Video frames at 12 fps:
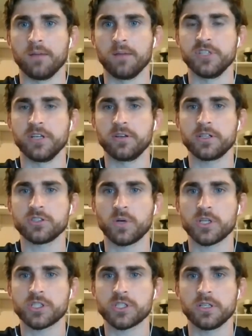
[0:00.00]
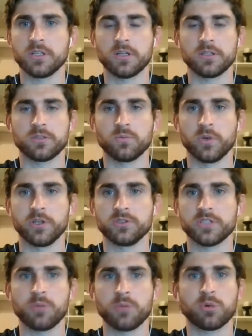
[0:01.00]
Um, Dylan has a question. When you
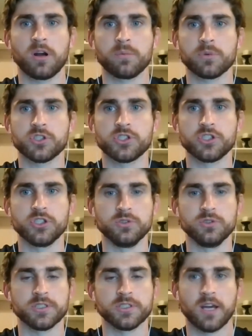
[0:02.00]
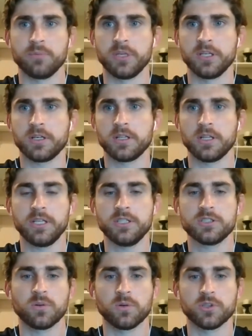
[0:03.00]
say proper shoe, does that mean
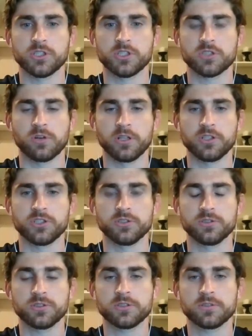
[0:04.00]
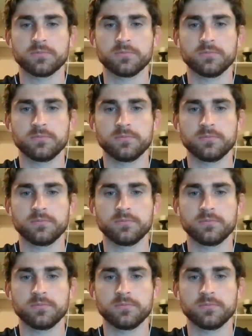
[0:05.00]
cleats or just running shoes?